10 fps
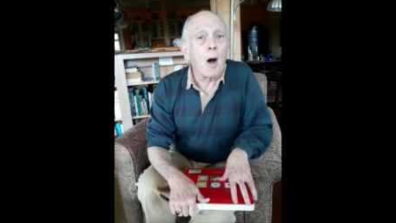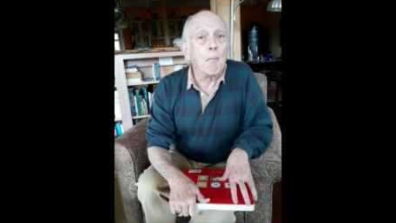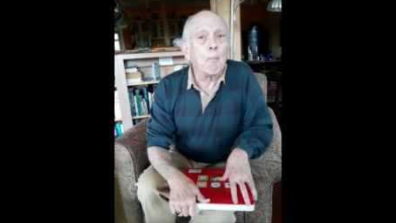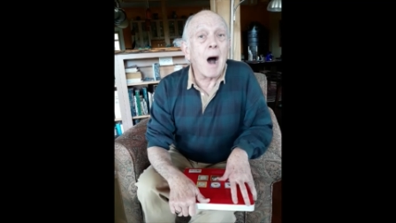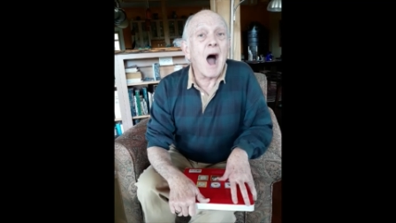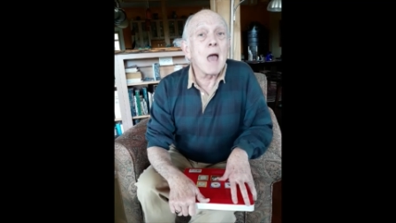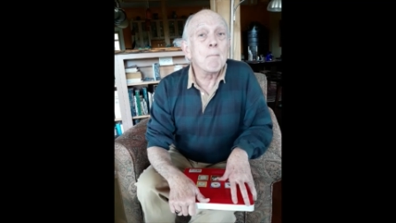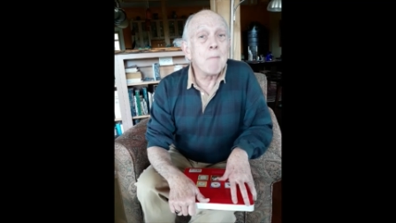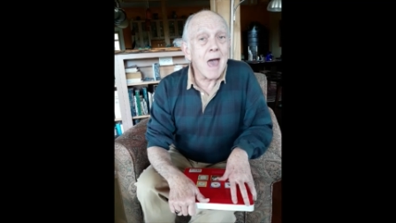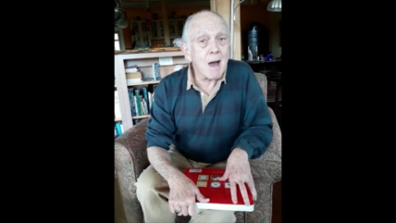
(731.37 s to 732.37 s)
my
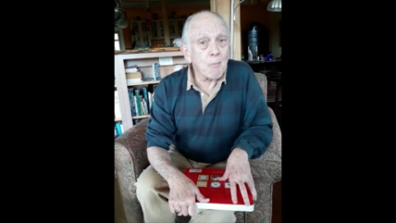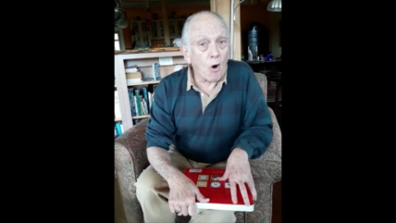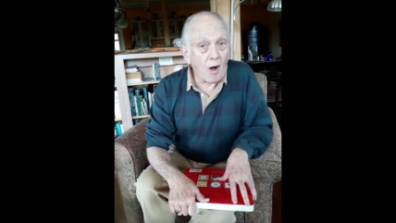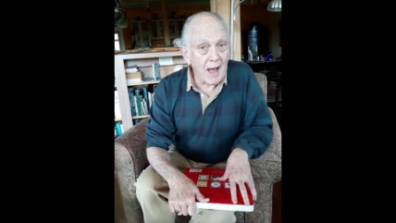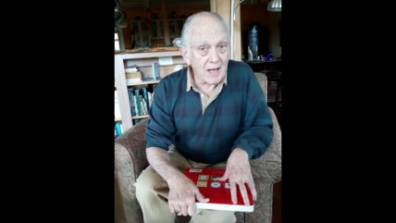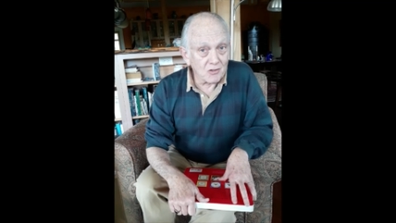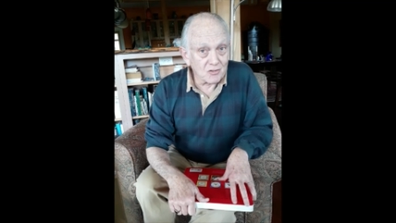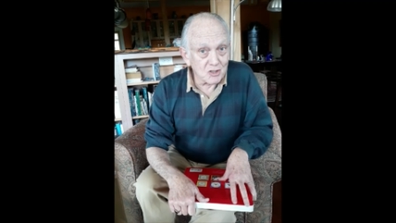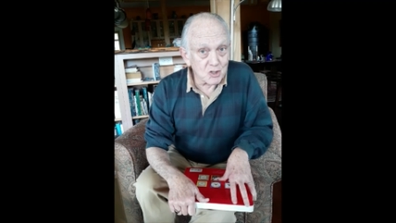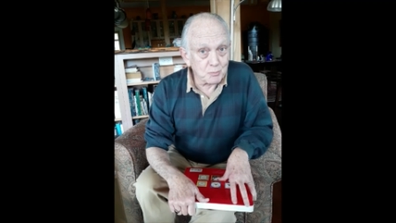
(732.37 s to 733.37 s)
mamma has
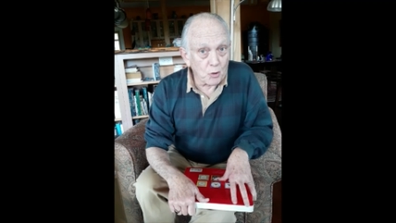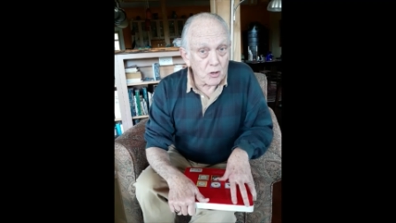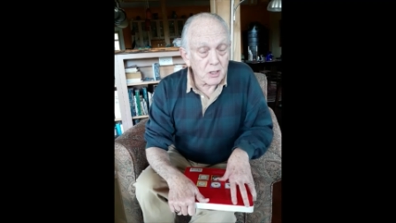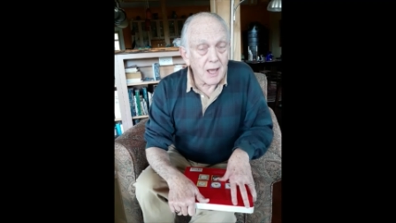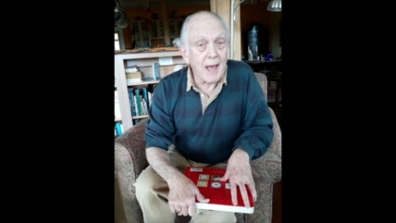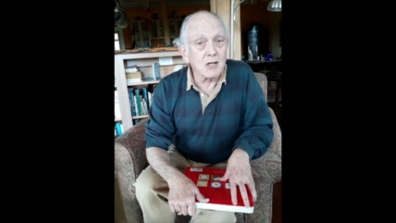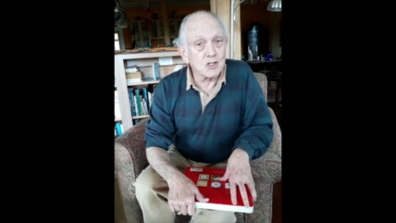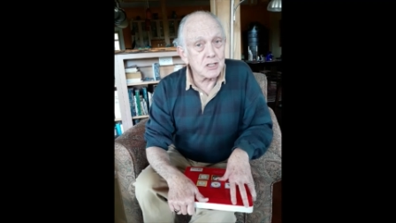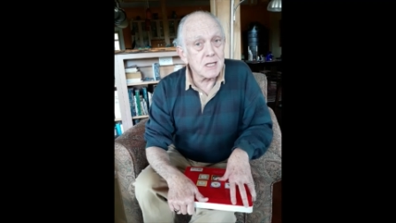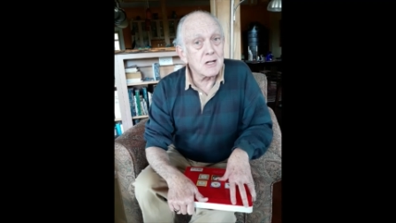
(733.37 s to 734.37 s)
this book and
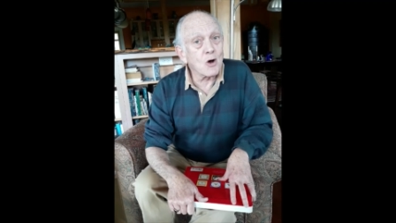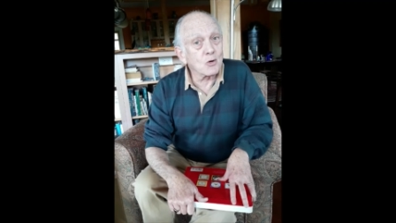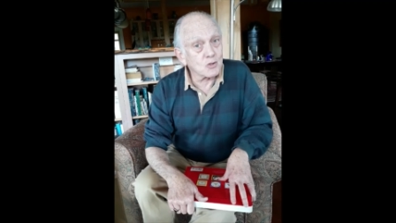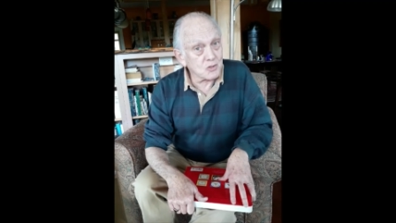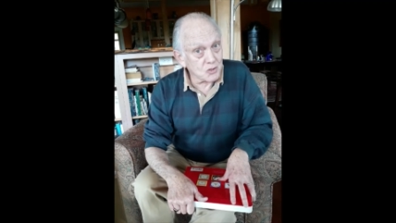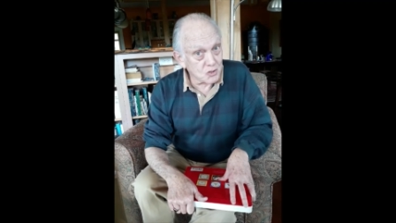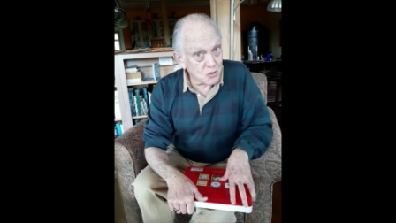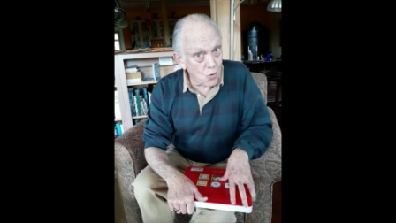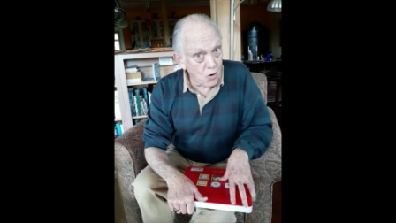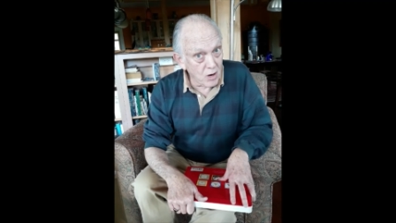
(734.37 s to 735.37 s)
she knows the
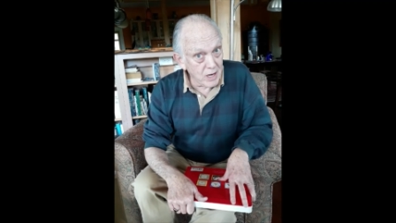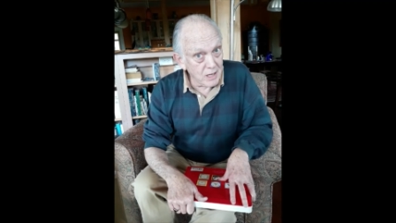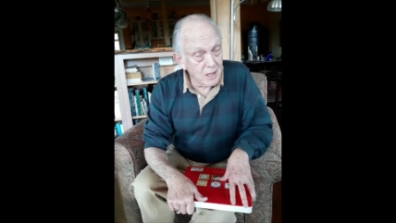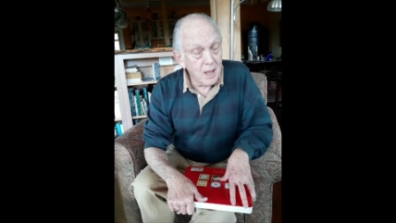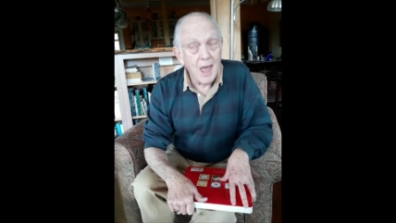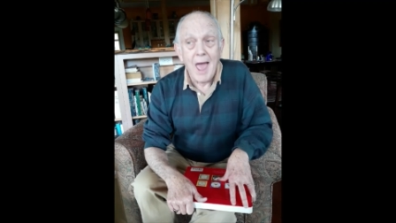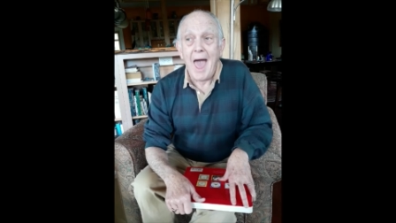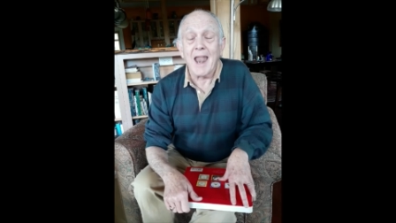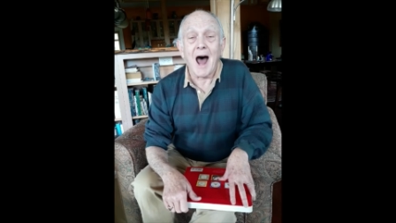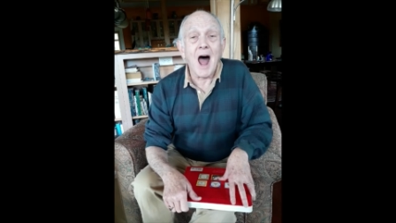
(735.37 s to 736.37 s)
story
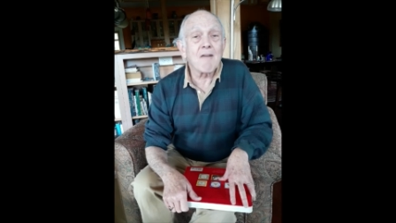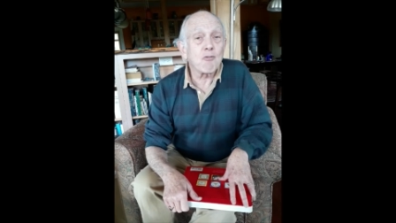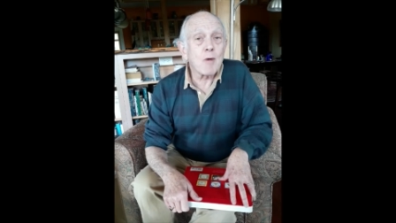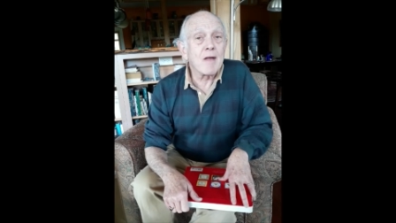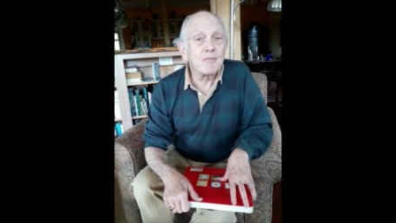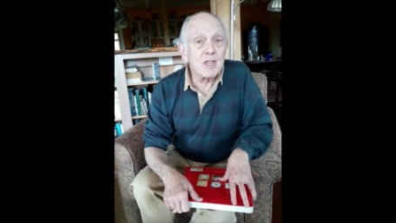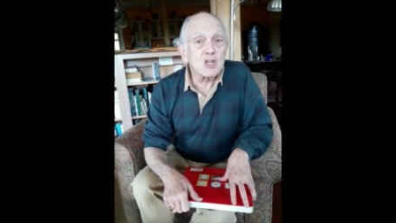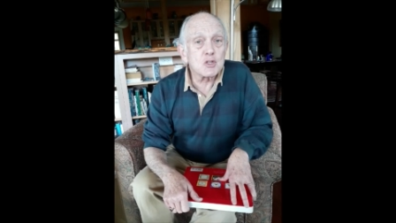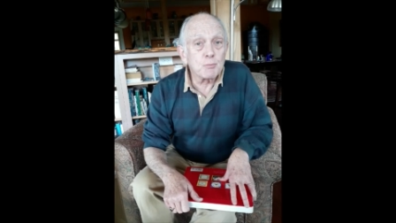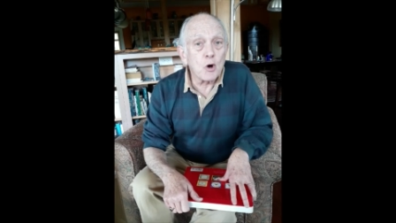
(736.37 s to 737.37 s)
and I've read
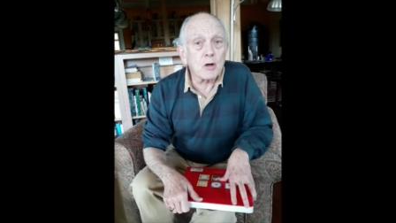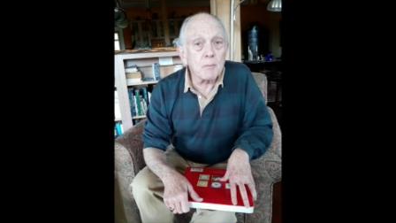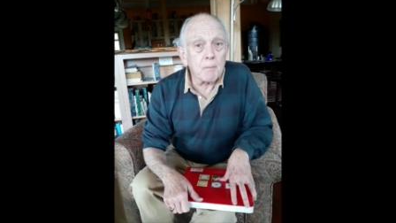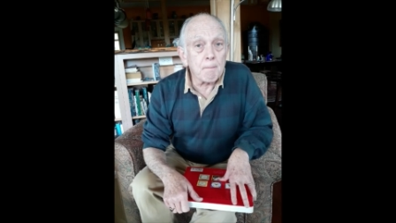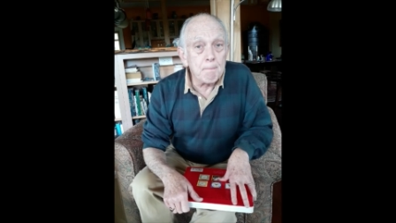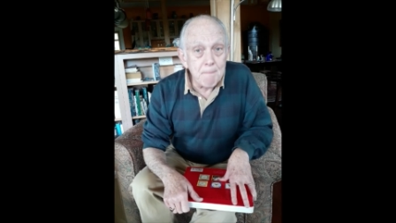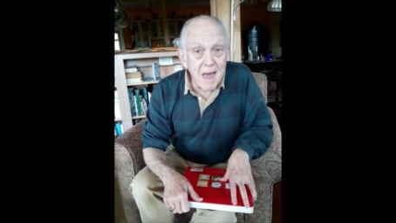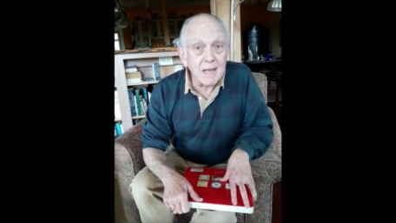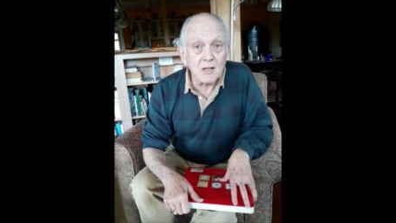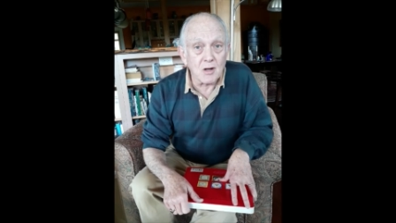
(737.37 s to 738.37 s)
this book
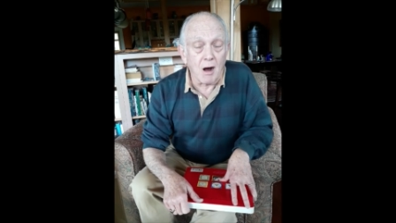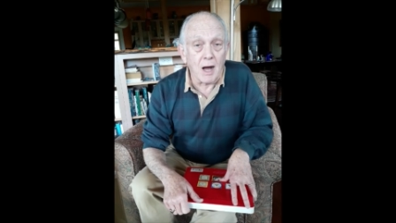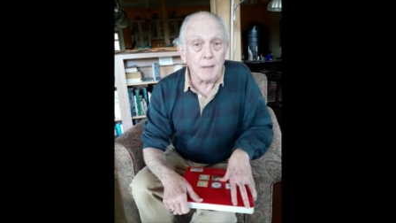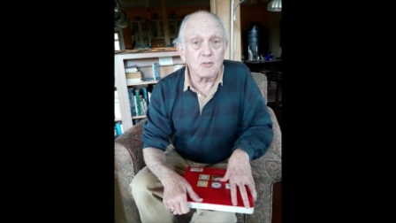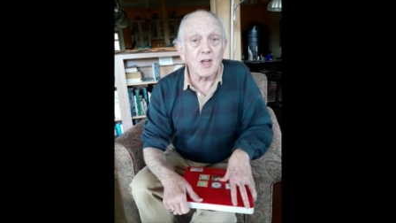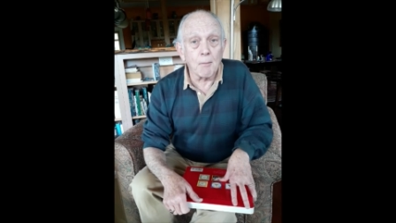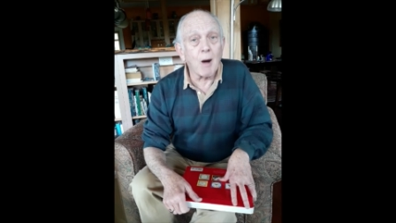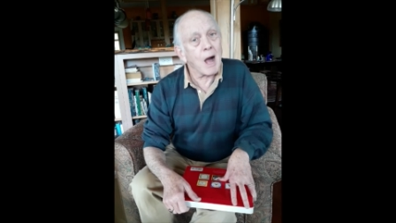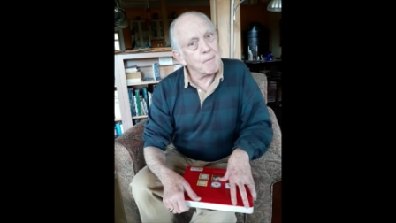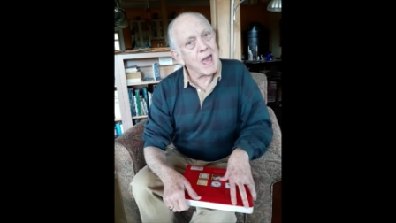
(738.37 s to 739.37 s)
many times at
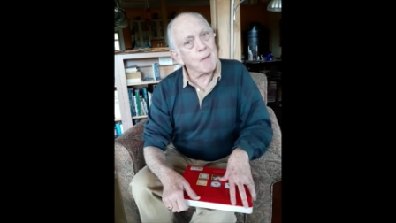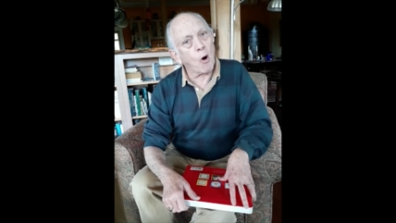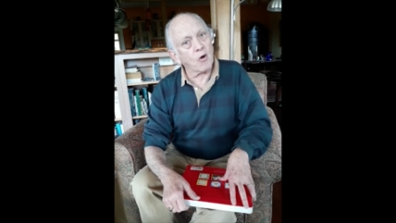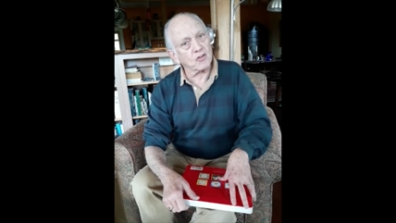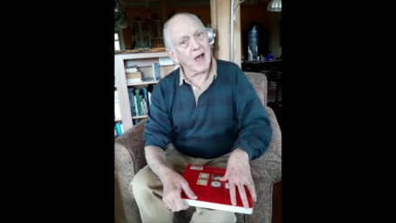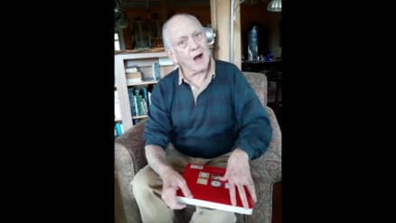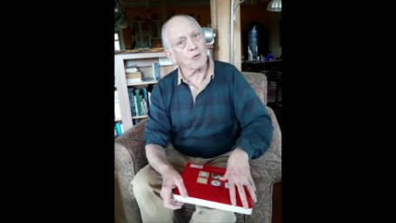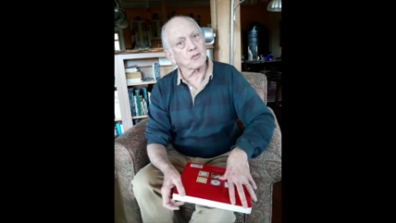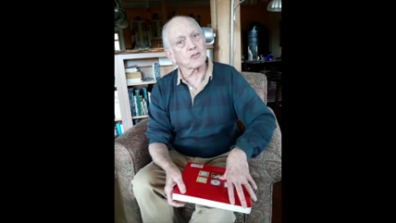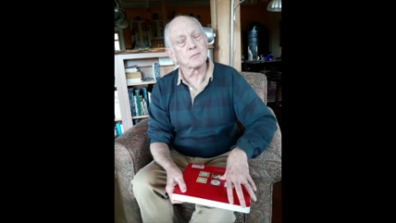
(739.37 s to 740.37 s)
my mamma's
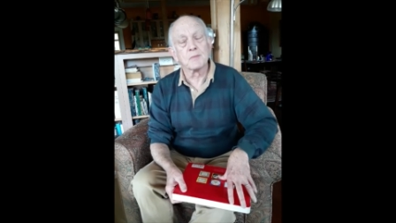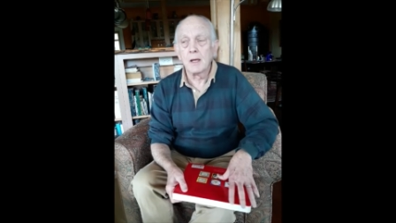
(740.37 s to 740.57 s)
house.